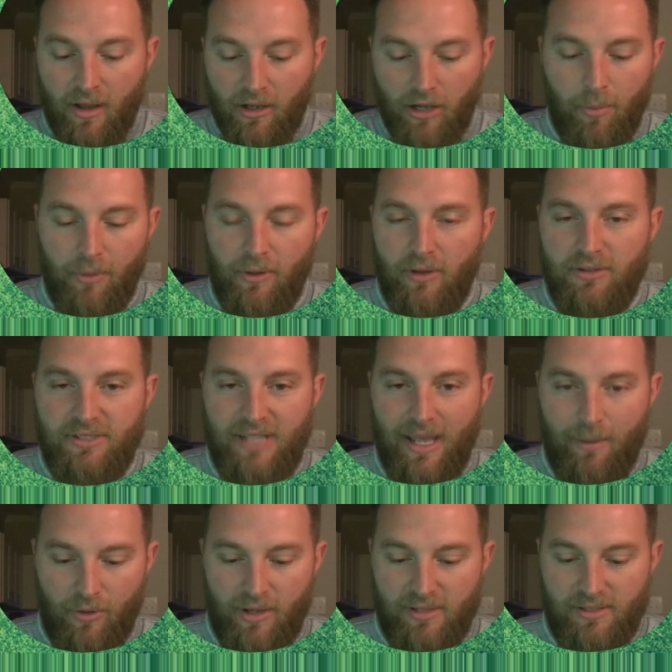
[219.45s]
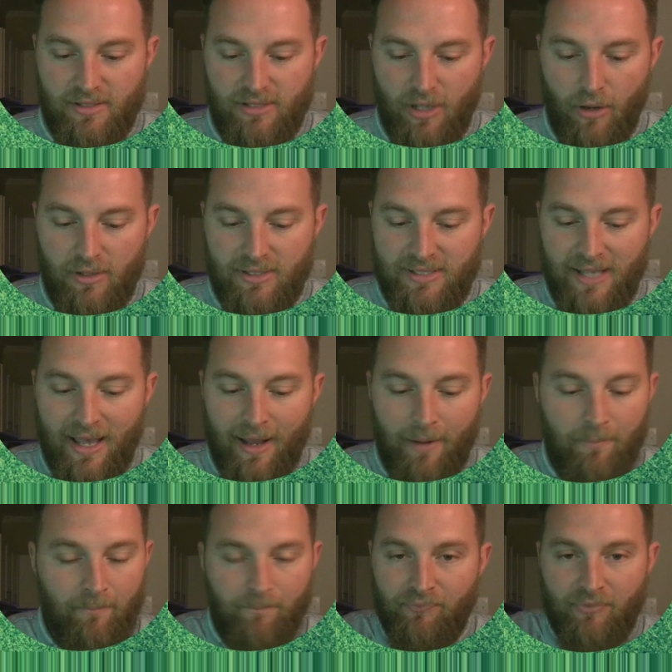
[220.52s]
A couple of those same reasons Hoda
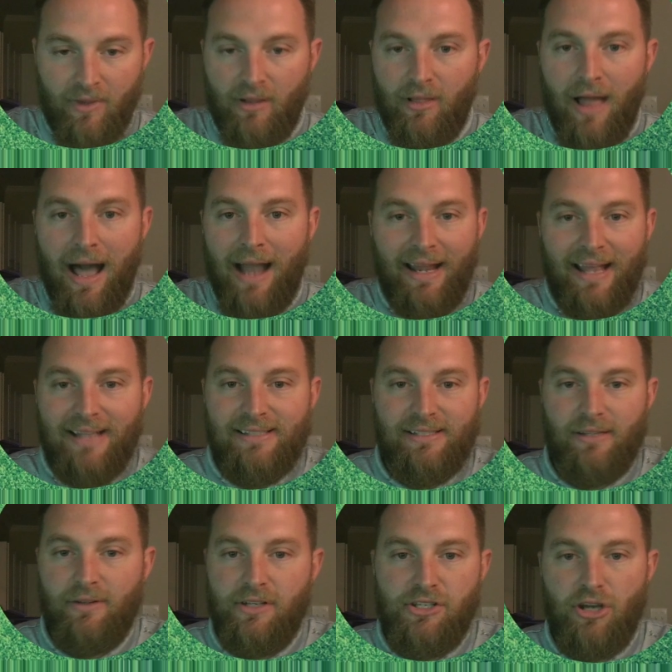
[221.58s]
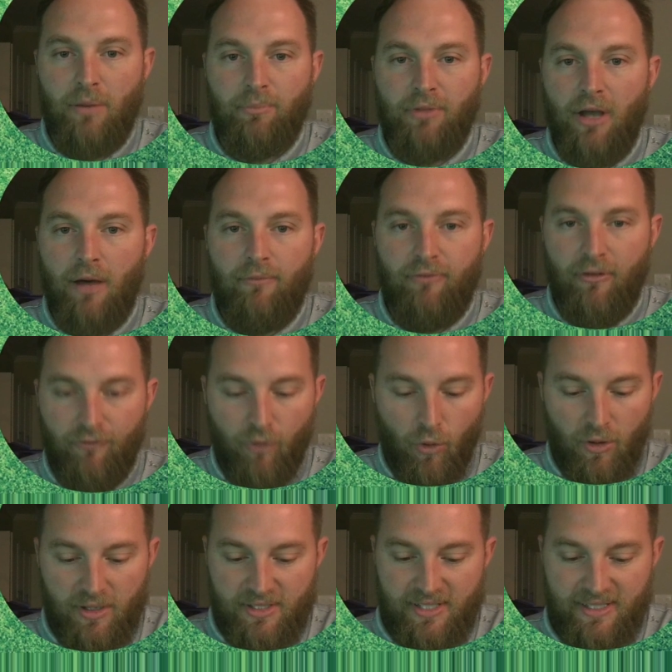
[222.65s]
said. Line instantly jumped up from
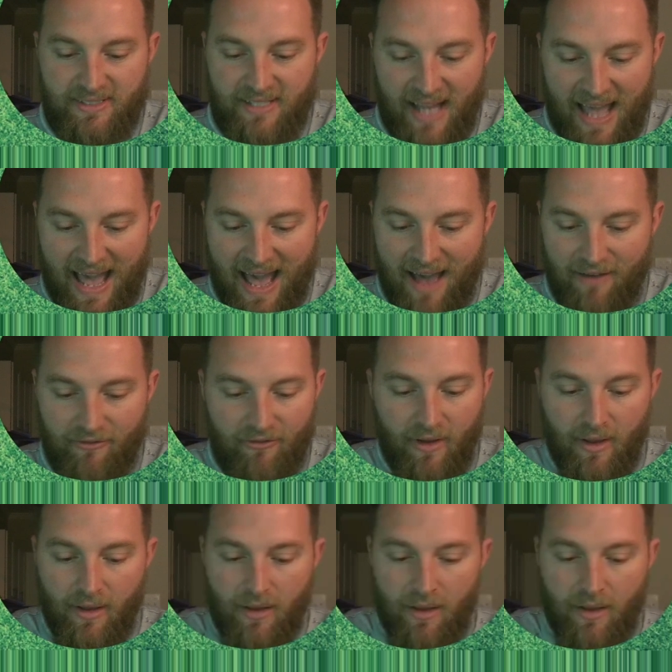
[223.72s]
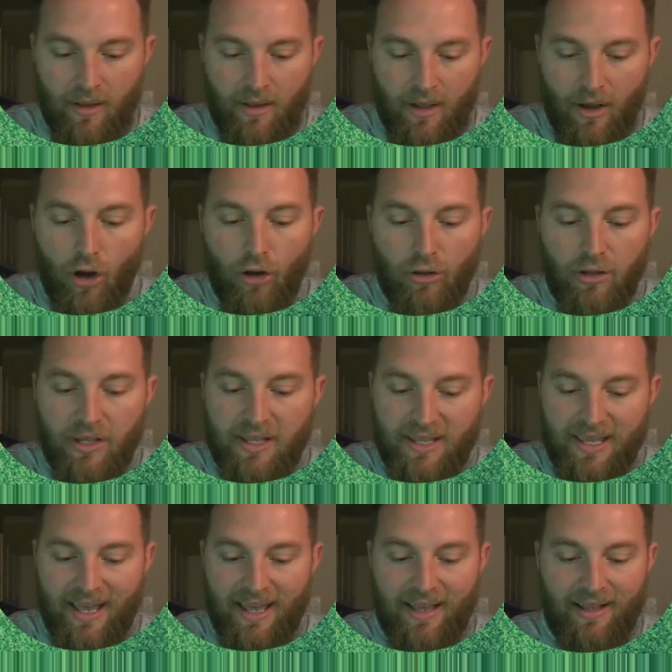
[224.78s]
4 to 6.5. Early
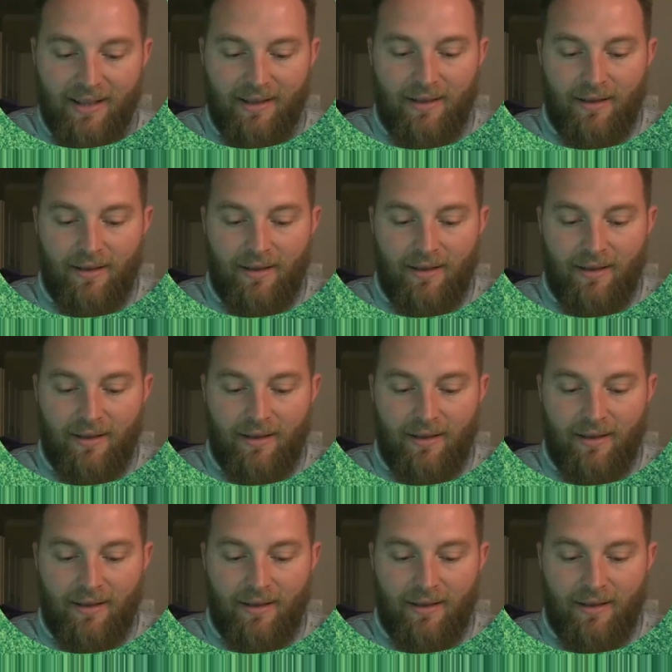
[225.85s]
kick.